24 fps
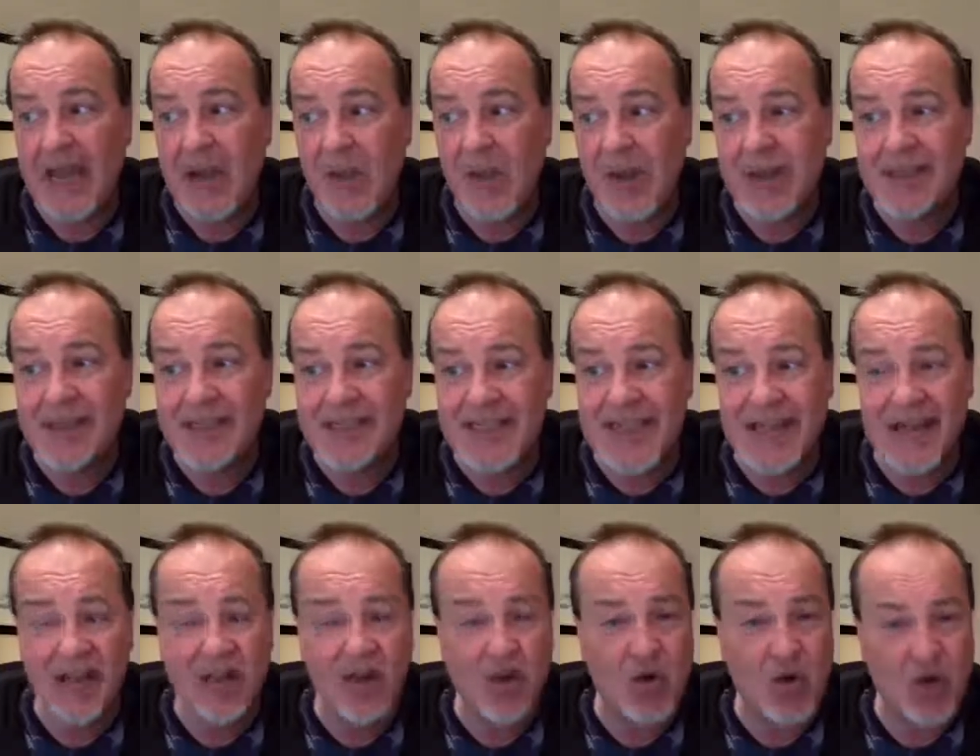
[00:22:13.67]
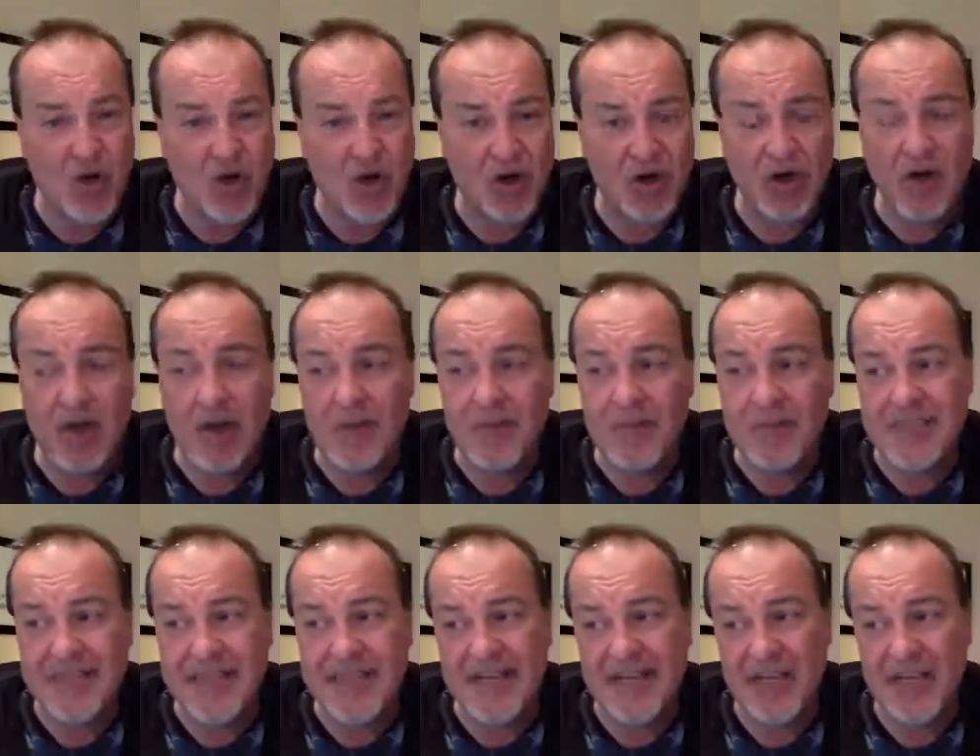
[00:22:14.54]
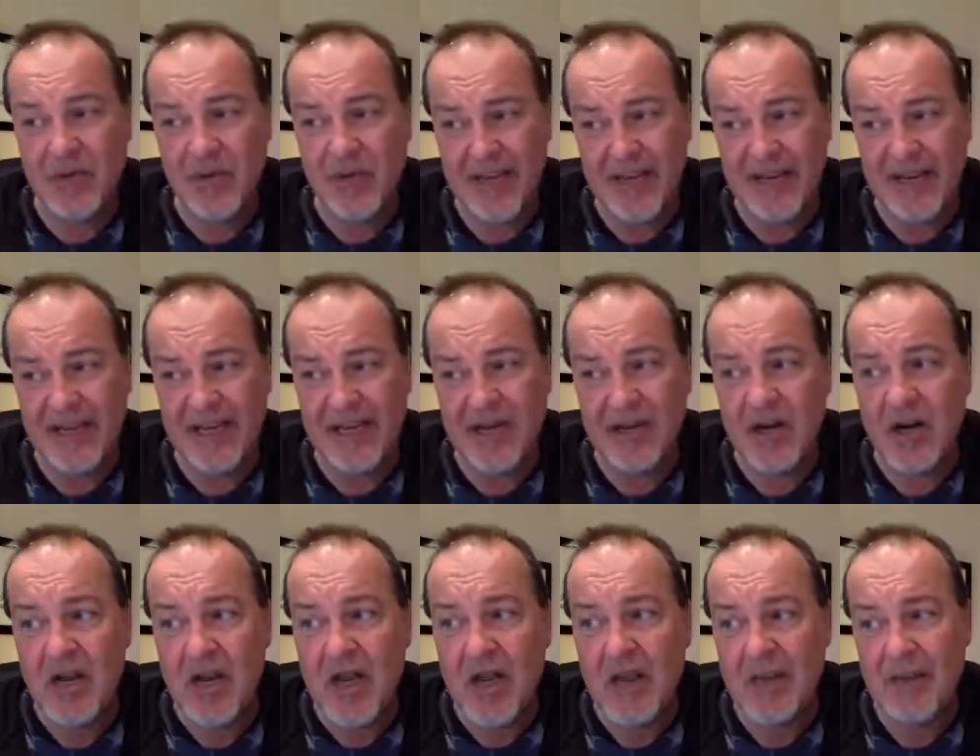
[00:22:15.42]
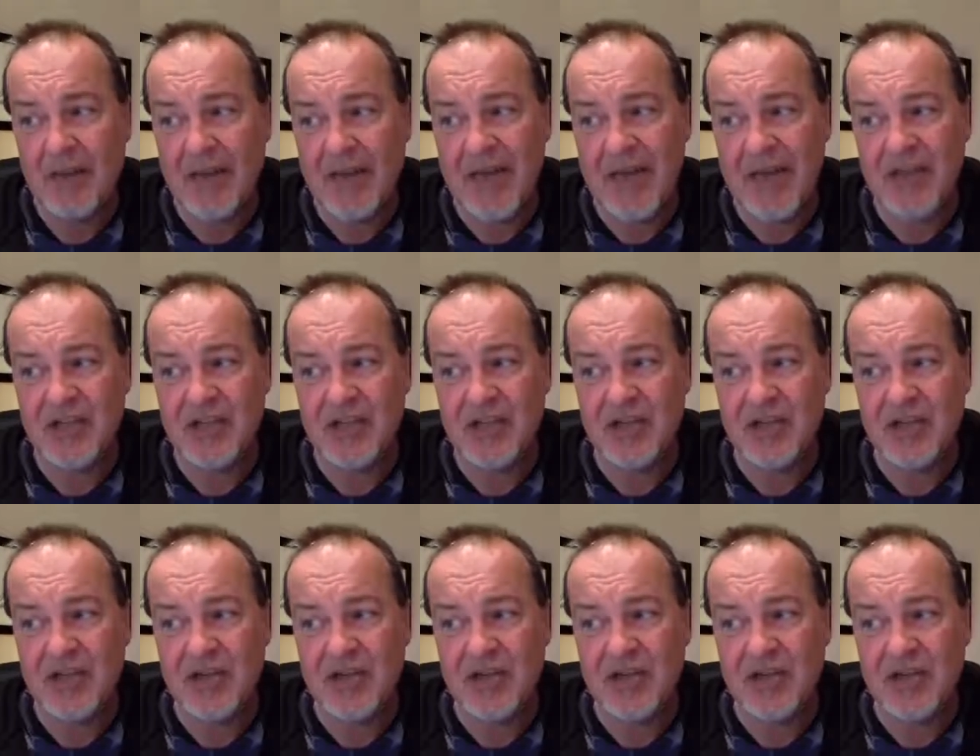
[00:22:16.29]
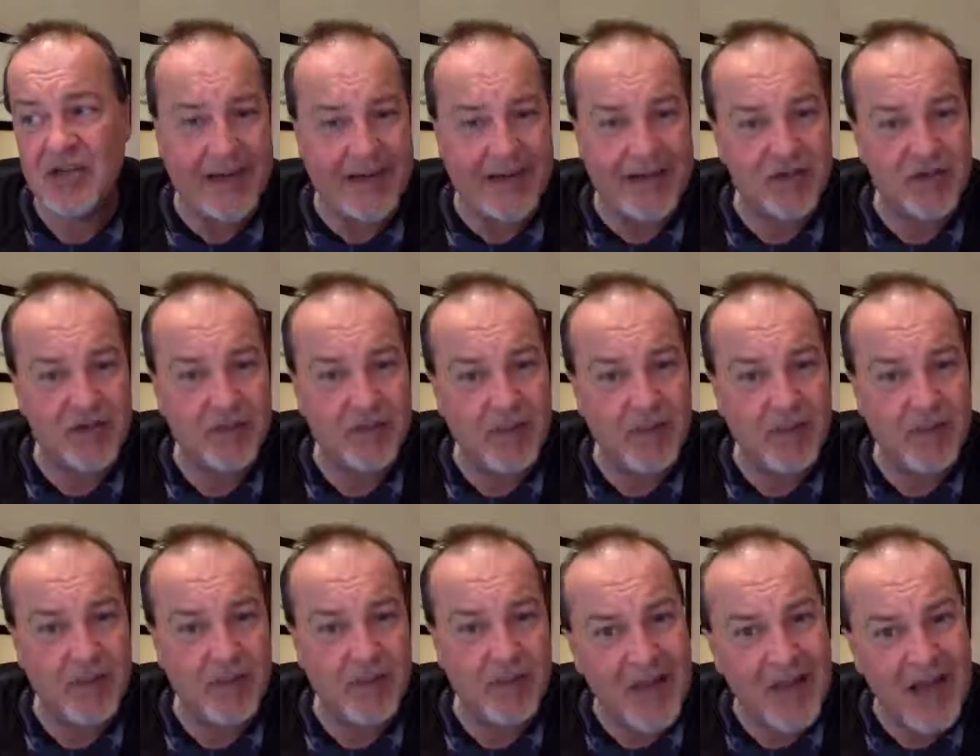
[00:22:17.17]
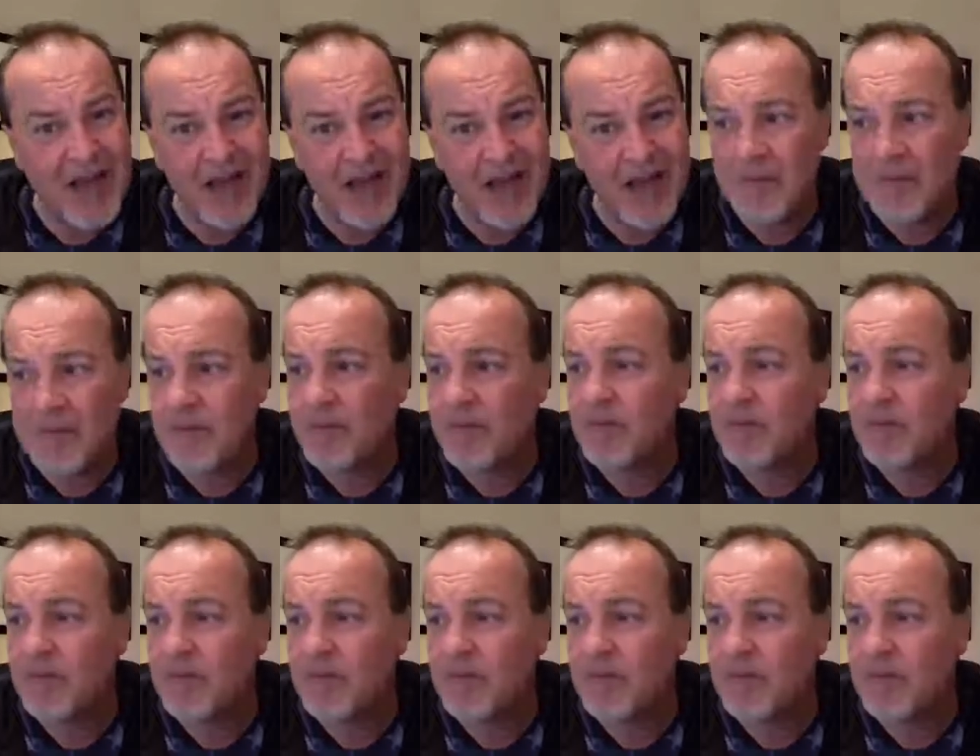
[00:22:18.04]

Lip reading: he went and sat in the corner beside the radiator and began to read a Western paperback.